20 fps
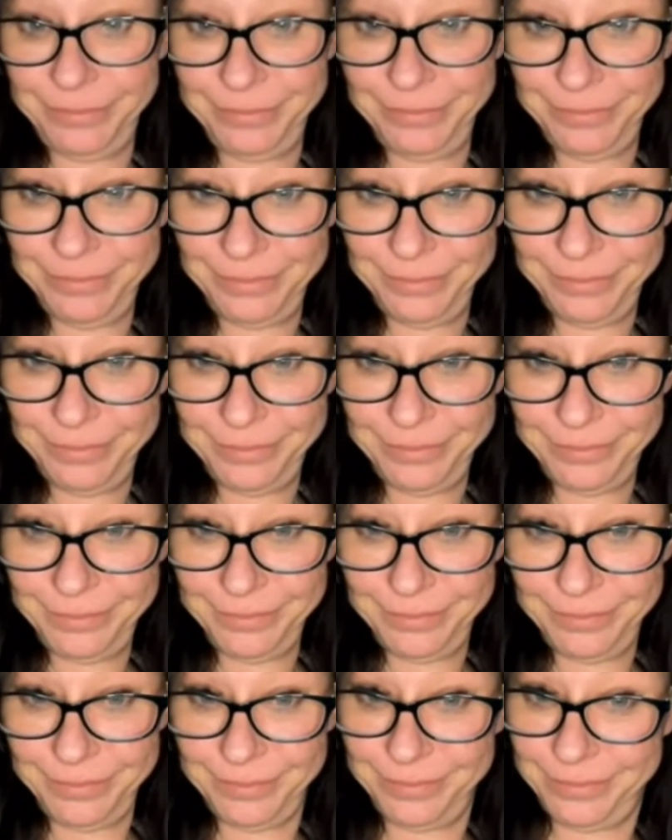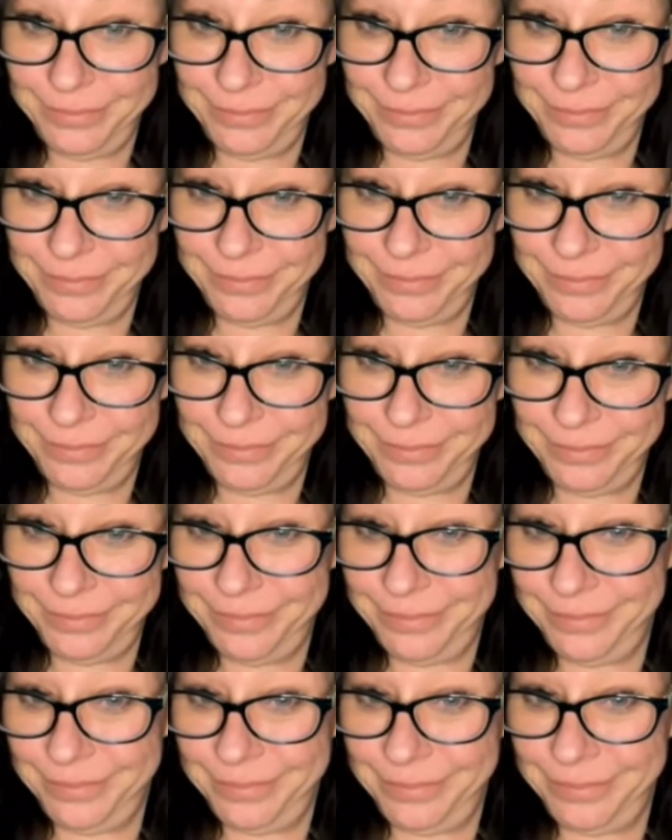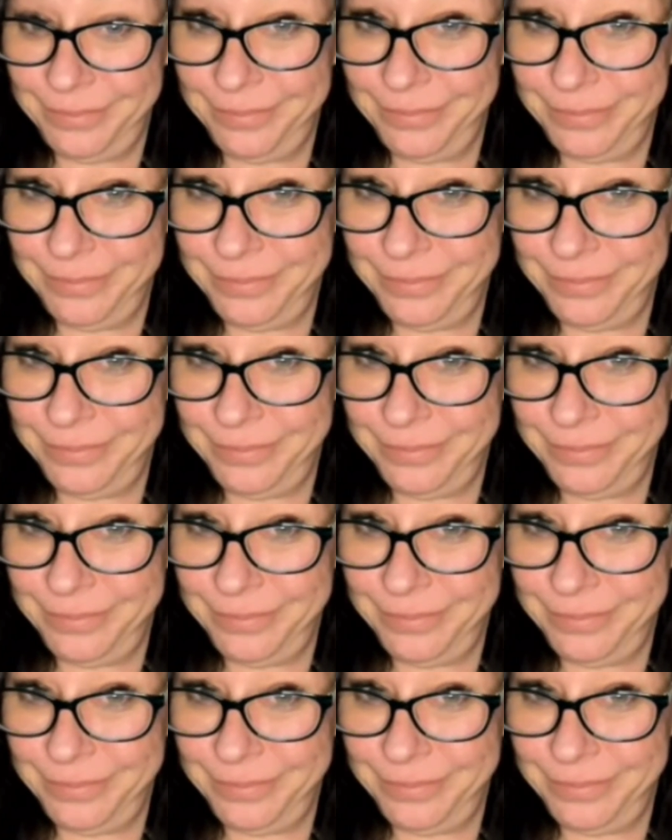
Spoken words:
(no one is talking)